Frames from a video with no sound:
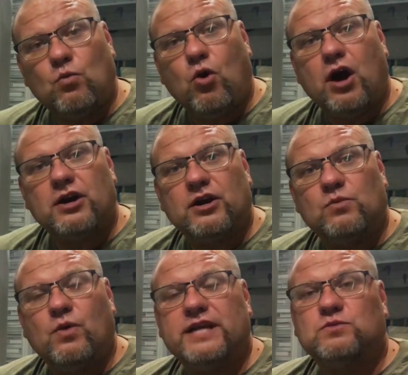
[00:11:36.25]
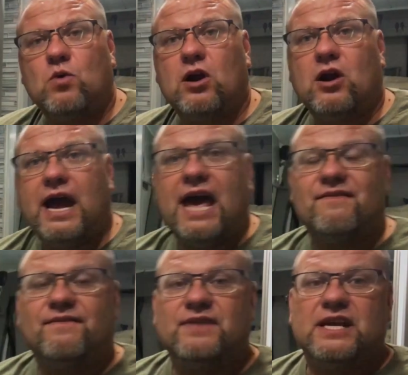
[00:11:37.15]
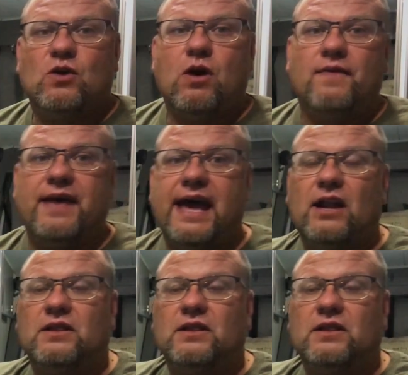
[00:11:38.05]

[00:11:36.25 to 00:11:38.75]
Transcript: water and wastewater, I have a video on that.